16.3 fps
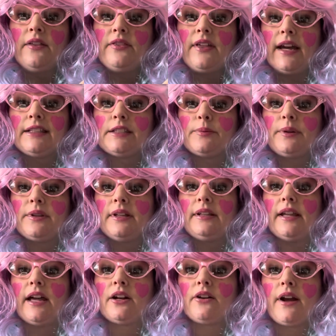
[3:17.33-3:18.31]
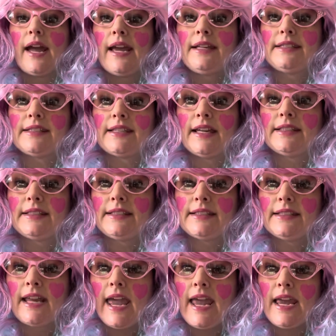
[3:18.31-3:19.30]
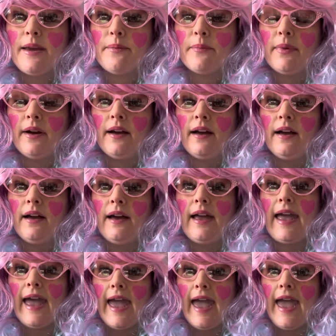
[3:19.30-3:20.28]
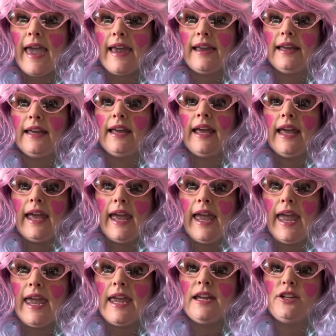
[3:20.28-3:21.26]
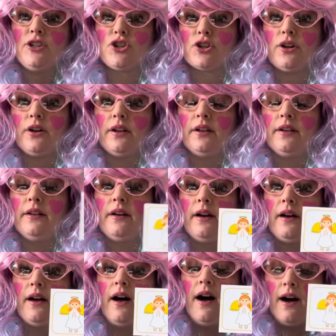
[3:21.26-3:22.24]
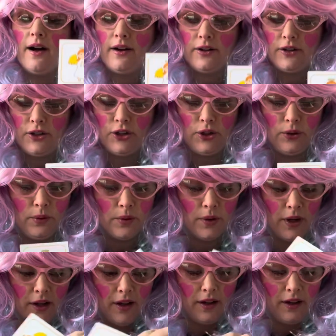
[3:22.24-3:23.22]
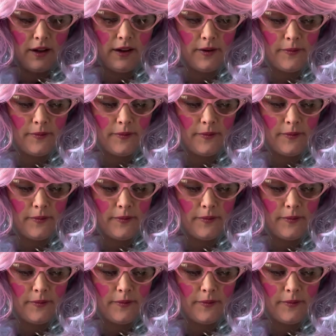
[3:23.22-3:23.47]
That's when the letter A says its name. A. Angel. Cool.